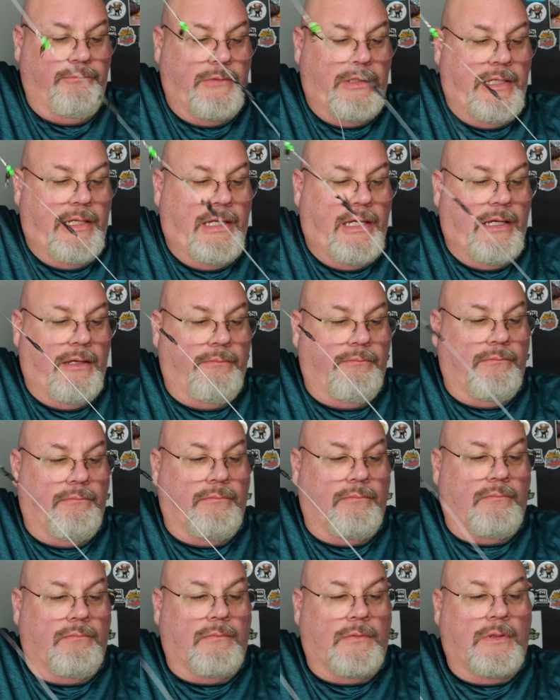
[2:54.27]
Yeah.
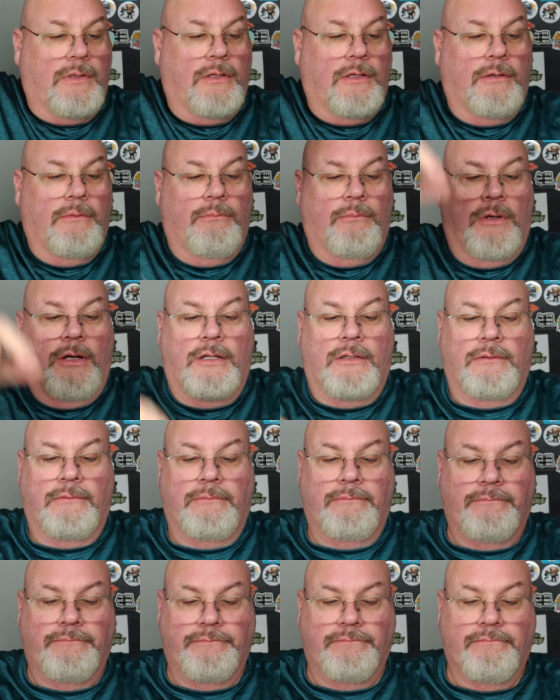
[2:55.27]

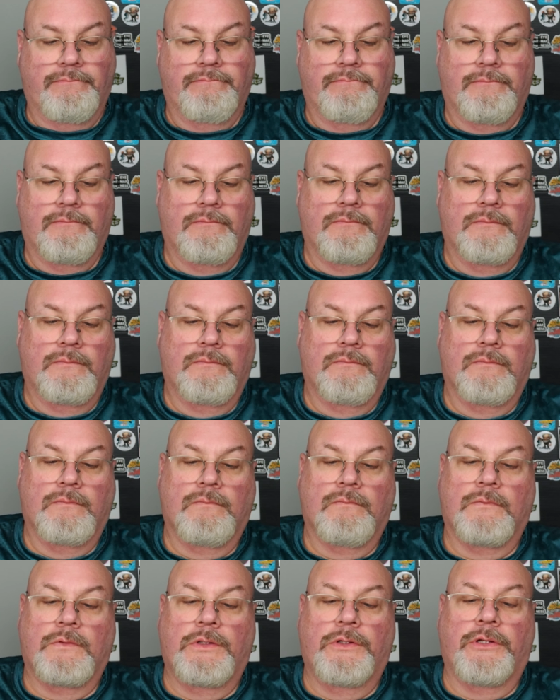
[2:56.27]
Martin,
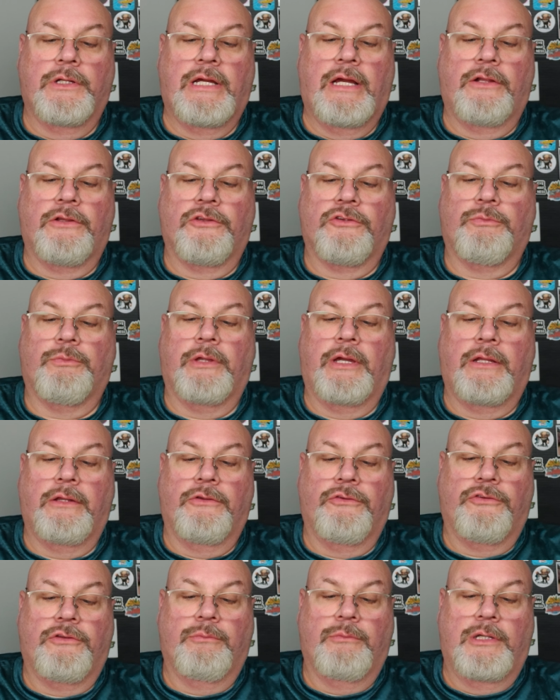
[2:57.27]
you're gonna have to explain
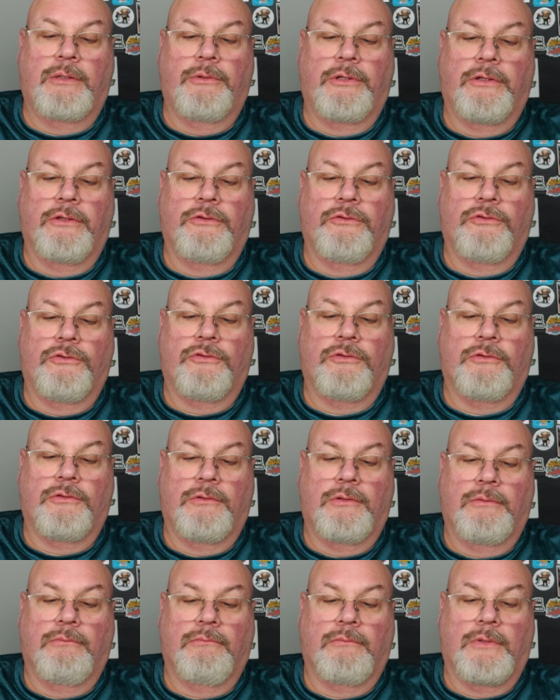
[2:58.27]
this to me, because
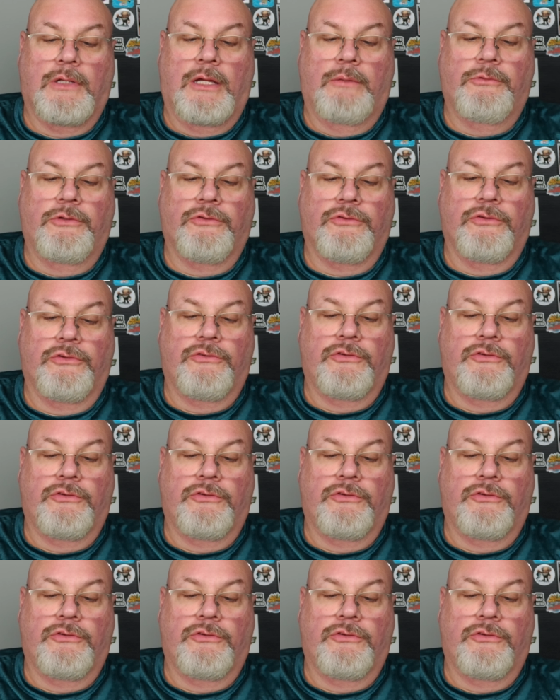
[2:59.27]
I'm just a